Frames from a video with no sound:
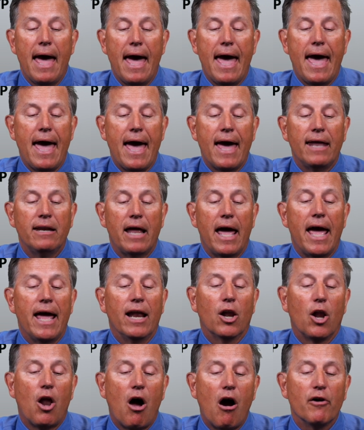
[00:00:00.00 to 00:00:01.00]
And a
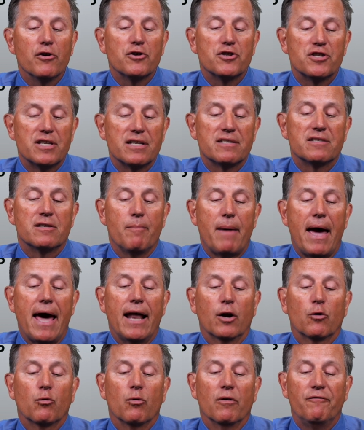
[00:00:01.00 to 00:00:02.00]
large
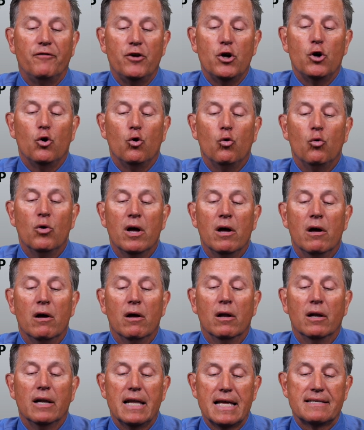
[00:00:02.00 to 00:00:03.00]
systematic review
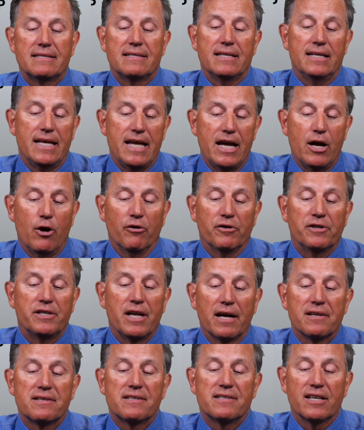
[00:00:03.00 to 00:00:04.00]
listed here
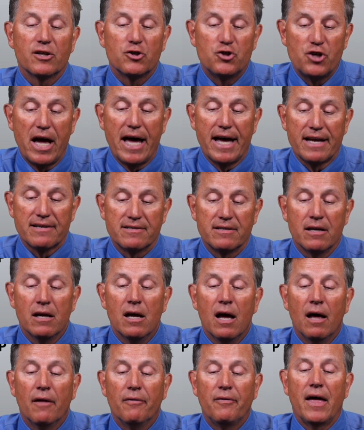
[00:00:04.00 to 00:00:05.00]
does suggest
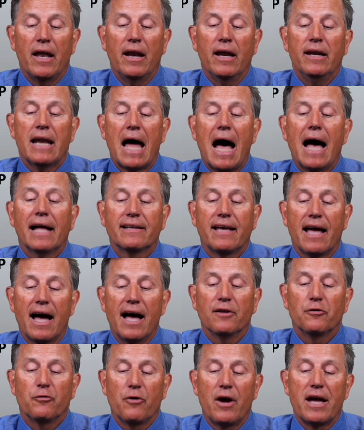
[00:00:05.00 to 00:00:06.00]
that a
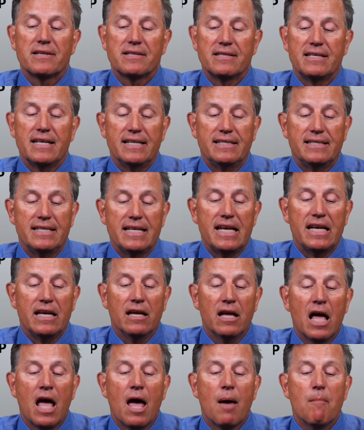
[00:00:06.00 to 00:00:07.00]
non-contrast
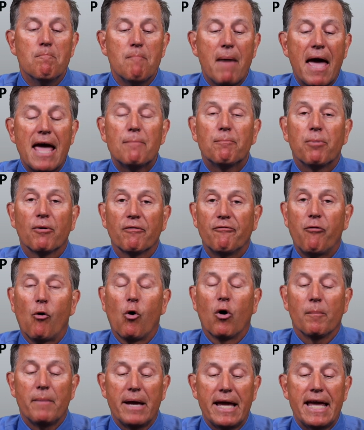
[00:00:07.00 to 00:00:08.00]
CT may
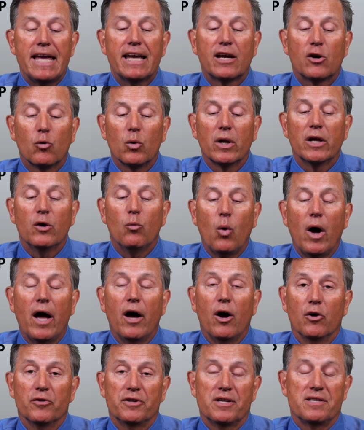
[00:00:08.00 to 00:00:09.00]
perform equally
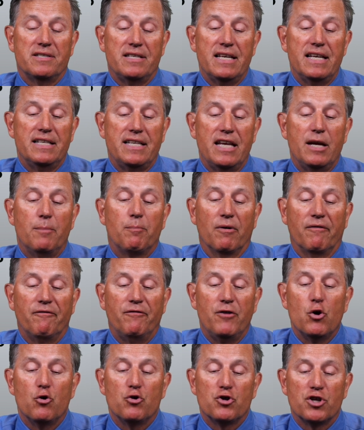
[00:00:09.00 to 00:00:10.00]
well to CT
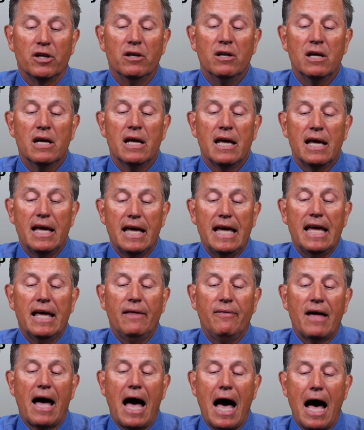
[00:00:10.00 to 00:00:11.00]
perfusion
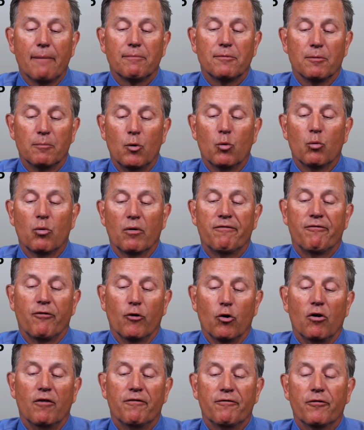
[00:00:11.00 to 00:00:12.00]
in the optimal
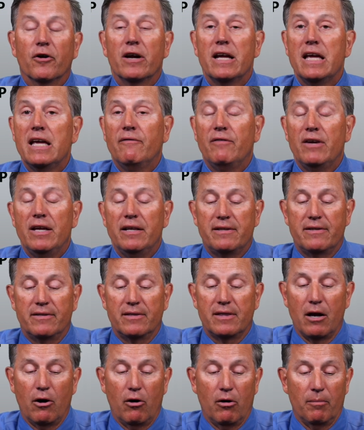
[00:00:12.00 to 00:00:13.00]
referral for EV
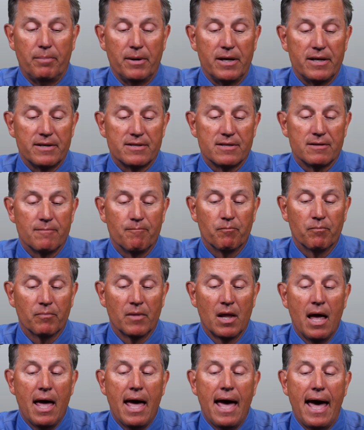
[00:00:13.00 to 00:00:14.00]
therapies.
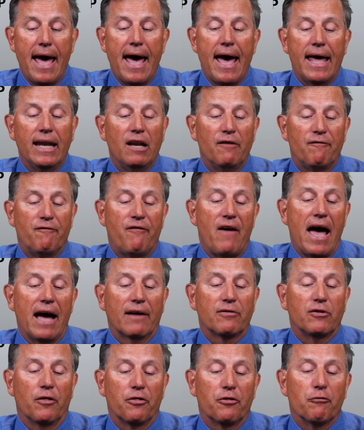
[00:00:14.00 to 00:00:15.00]
And in
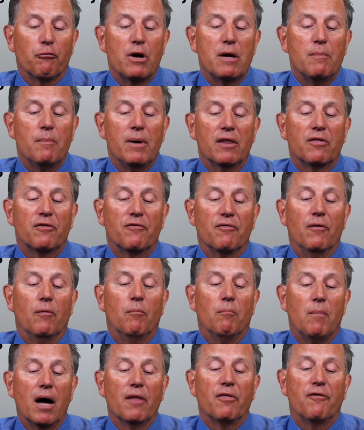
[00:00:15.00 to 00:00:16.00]
fact, the
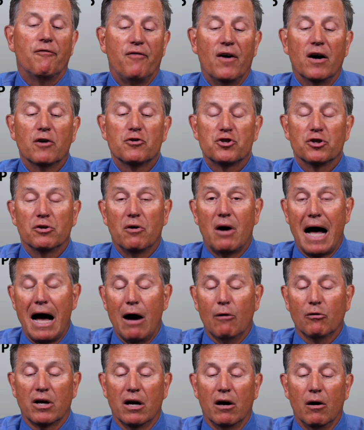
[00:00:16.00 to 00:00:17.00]
3-month functional
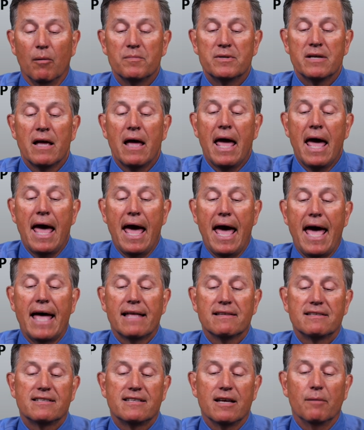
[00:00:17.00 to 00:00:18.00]
outcomes
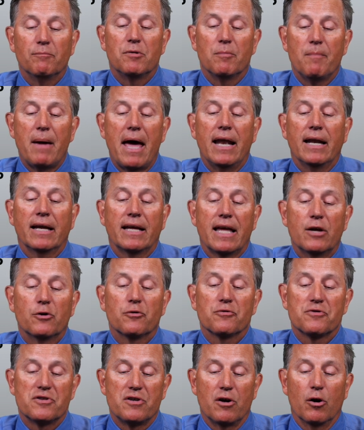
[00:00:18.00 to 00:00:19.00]
and symptomatic
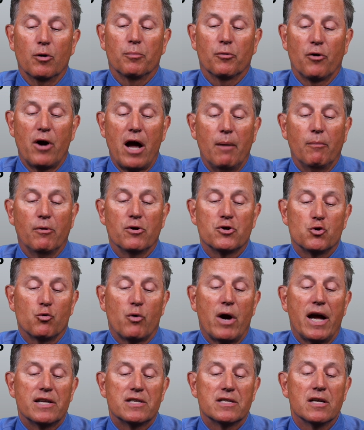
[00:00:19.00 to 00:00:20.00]
intracerebral hemorrhage
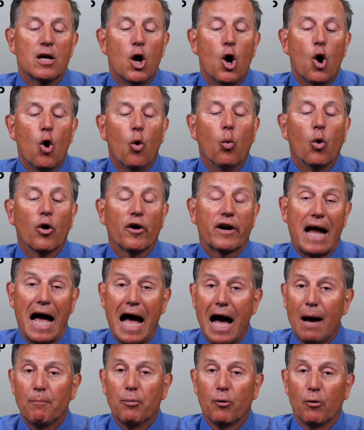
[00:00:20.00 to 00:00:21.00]
rates were
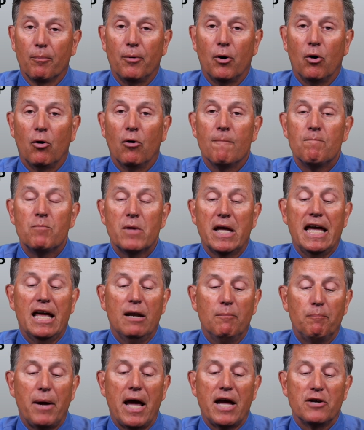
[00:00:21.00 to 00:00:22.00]
comparable
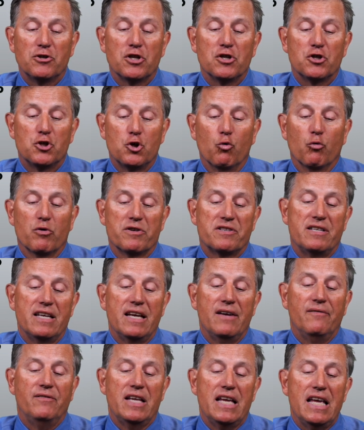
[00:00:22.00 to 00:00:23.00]
in patients who
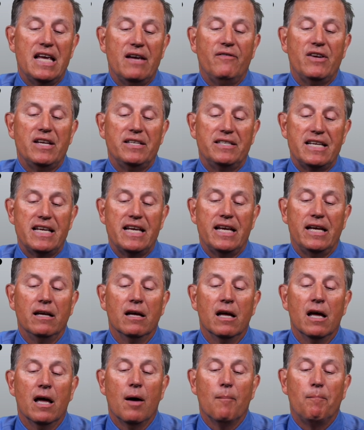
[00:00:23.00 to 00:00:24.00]
received EVT
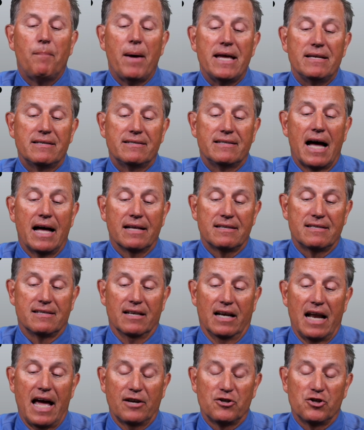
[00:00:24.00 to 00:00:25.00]
based on
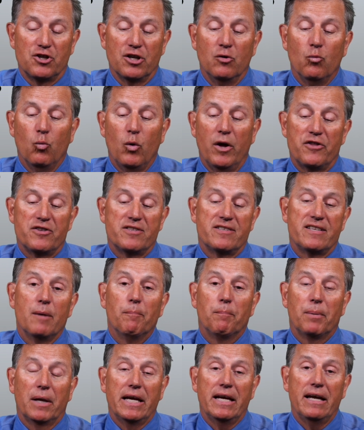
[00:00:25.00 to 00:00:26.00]
selection with
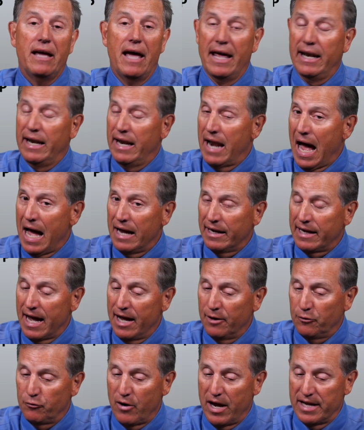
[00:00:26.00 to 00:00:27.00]
simply a
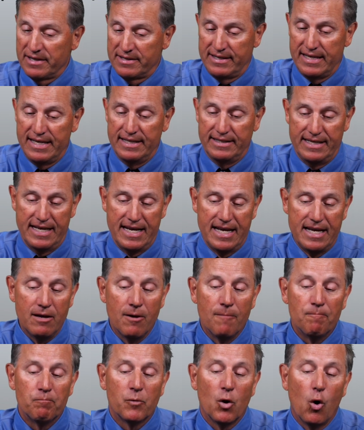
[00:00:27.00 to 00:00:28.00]
non-contrast CT
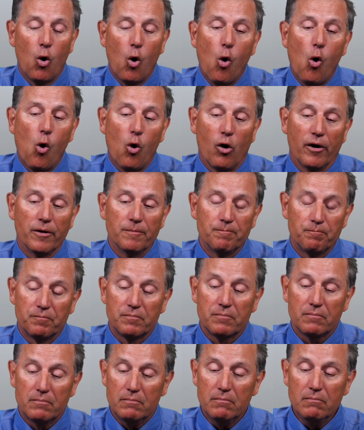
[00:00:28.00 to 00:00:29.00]
or
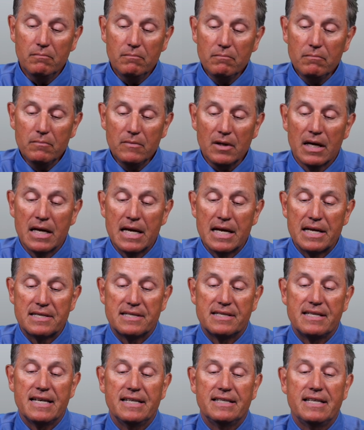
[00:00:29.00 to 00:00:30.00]

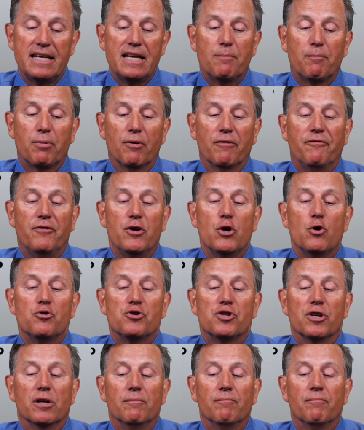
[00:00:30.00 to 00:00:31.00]
CT
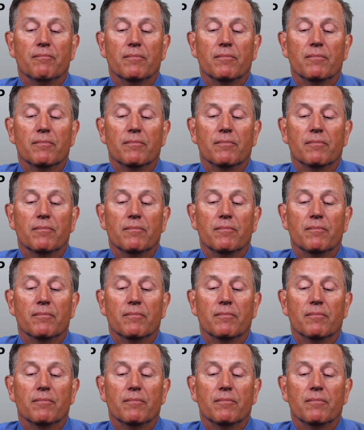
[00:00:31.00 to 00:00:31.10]
perfusion.